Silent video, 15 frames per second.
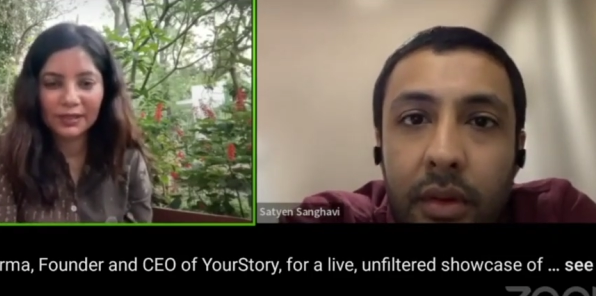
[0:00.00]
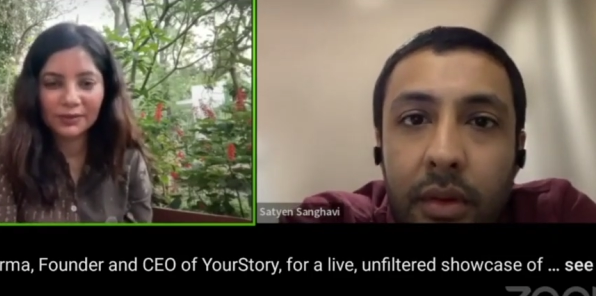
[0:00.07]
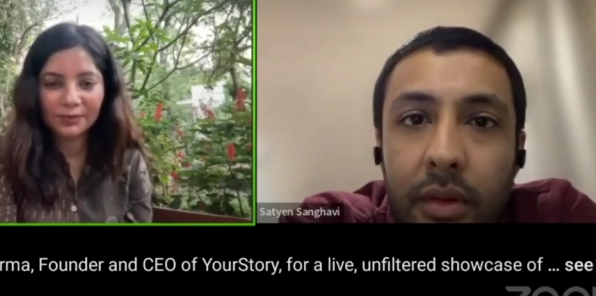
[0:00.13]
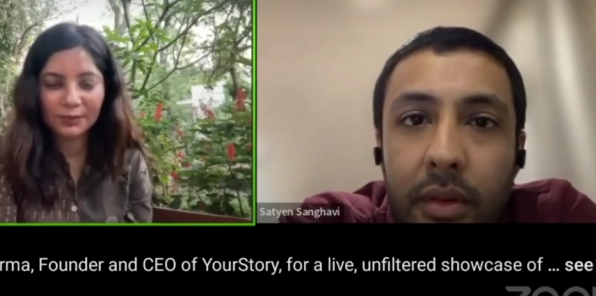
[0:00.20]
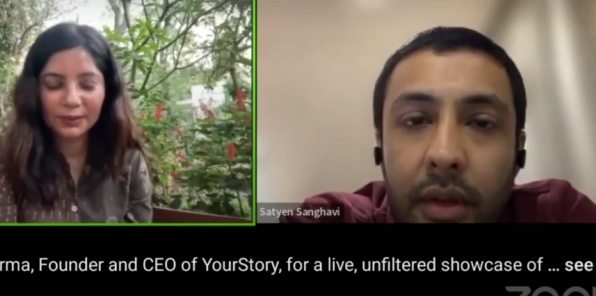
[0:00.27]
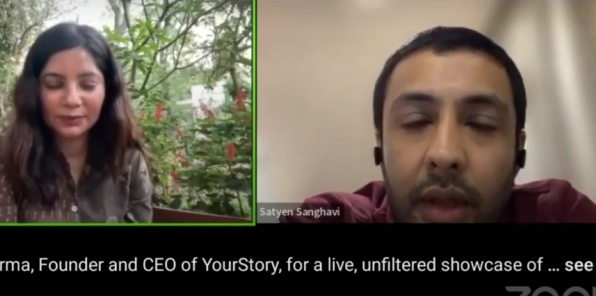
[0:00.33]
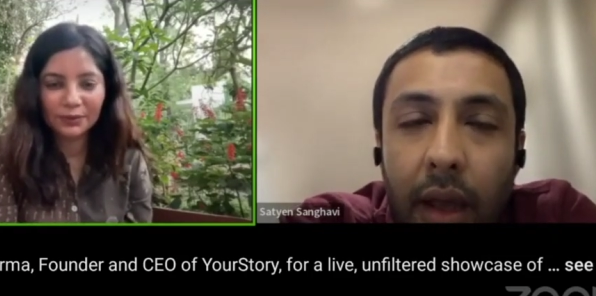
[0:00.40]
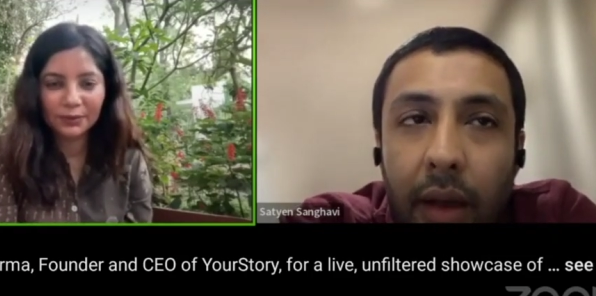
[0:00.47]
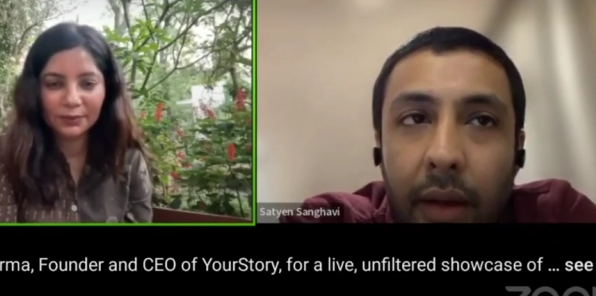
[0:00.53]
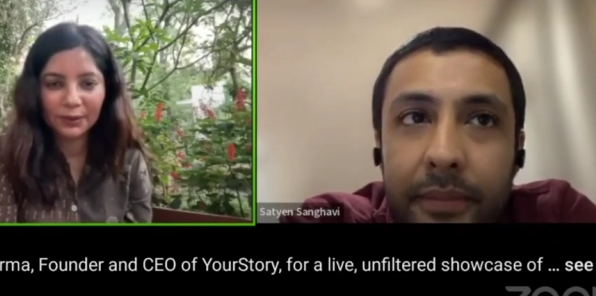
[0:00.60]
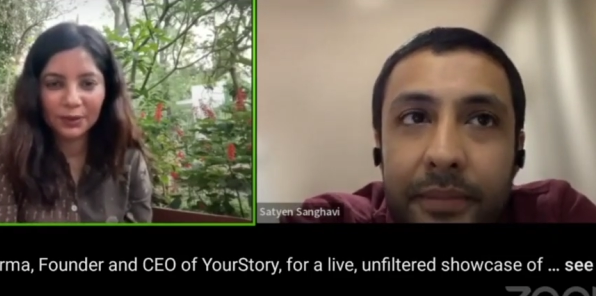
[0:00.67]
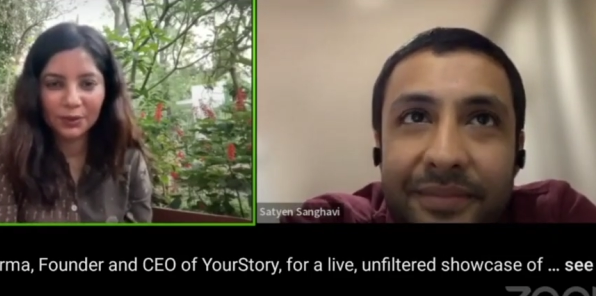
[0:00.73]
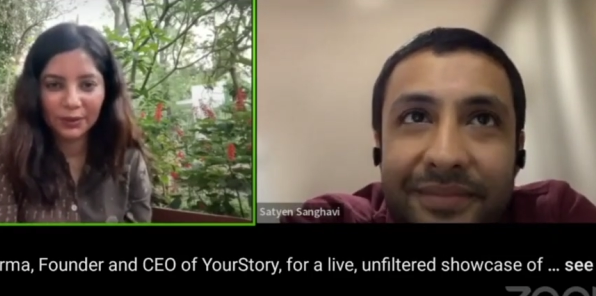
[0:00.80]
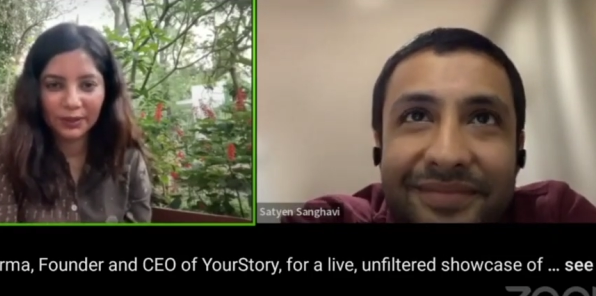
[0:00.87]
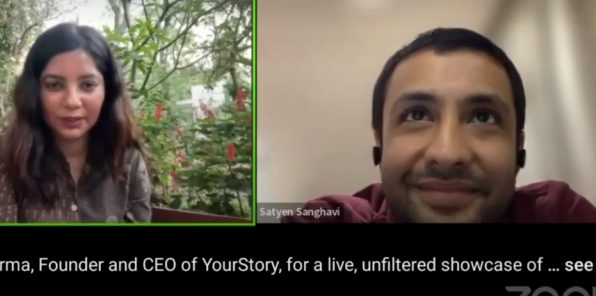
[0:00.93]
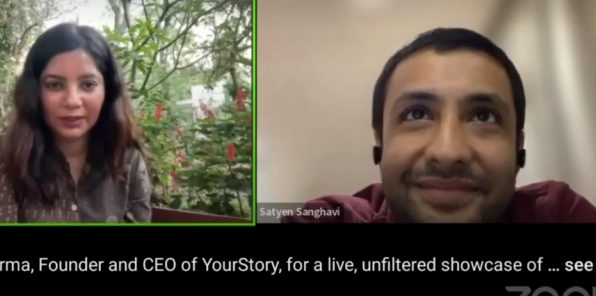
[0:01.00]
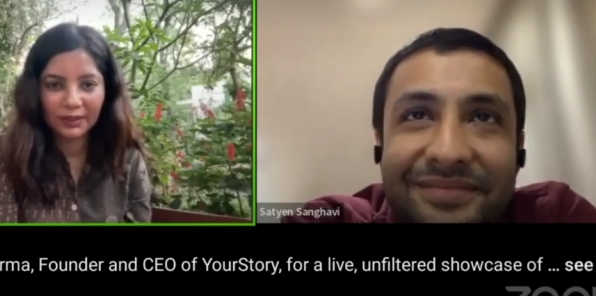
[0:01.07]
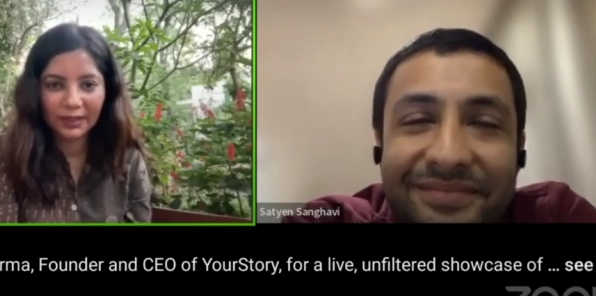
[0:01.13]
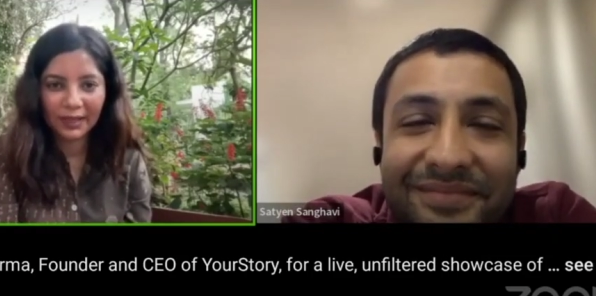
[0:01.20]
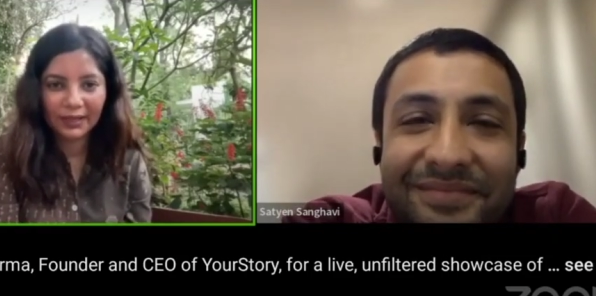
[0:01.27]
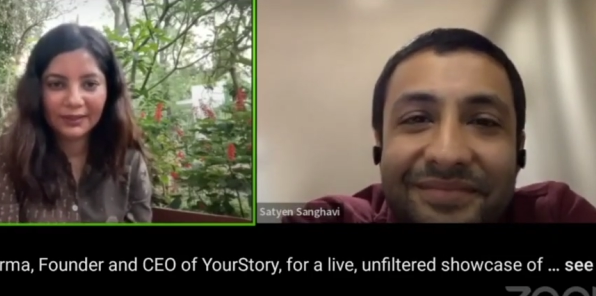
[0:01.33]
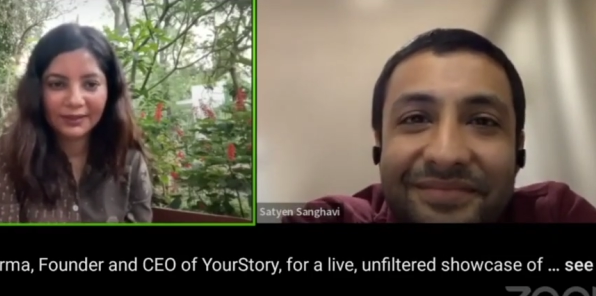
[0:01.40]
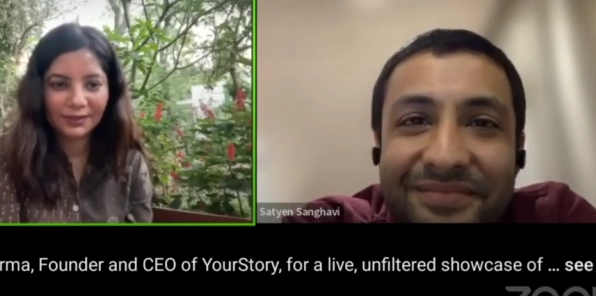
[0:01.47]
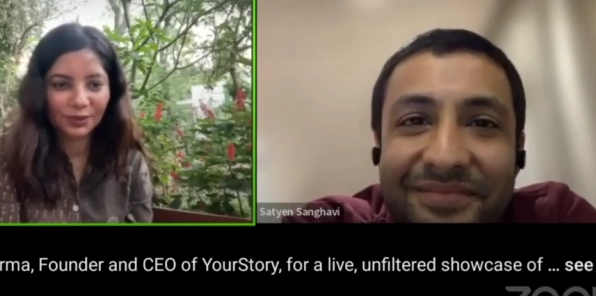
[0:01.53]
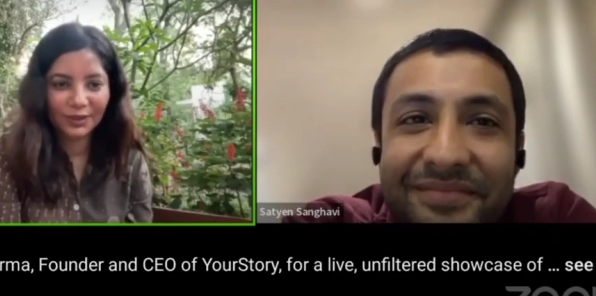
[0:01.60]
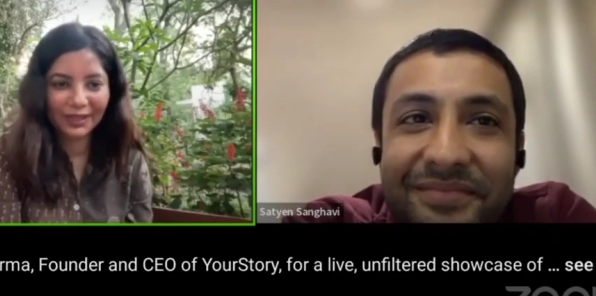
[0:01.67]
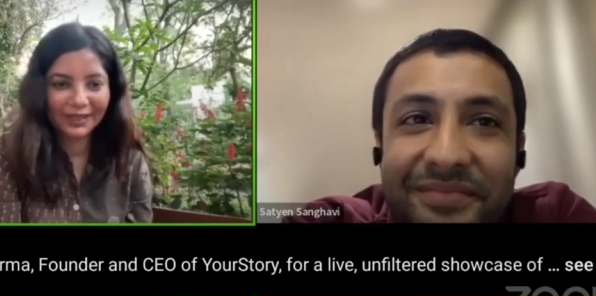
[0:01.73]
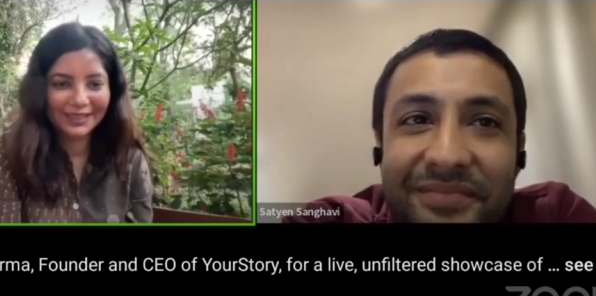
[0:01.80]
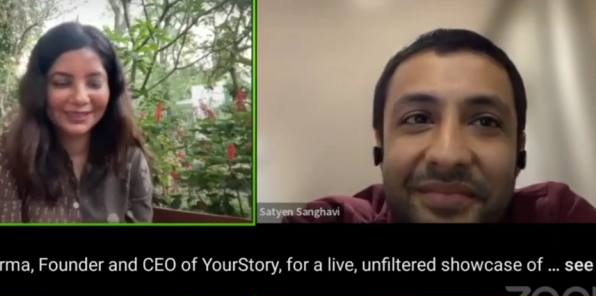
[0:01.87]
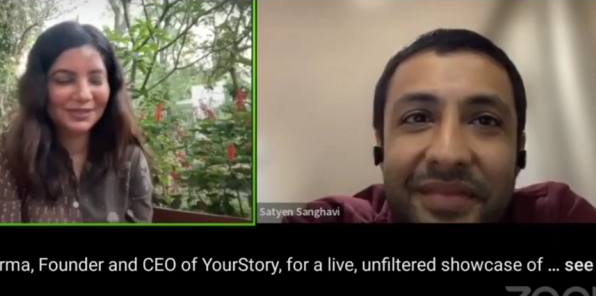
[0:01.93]
Speaker 1: investment yeah. in that
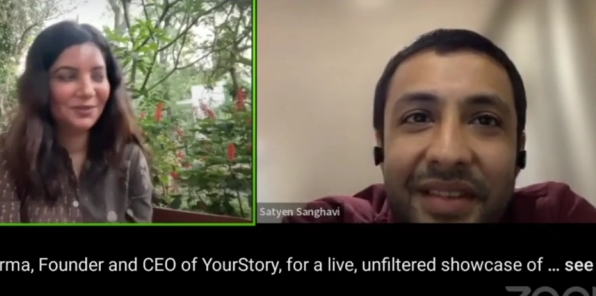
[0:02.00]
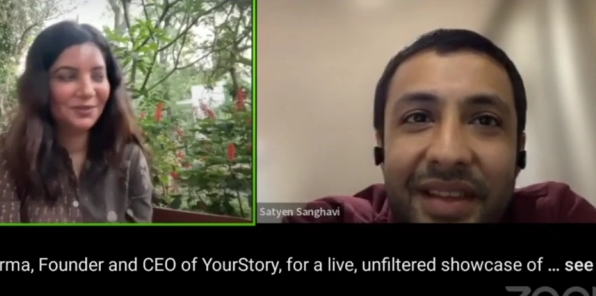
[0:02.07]
so tell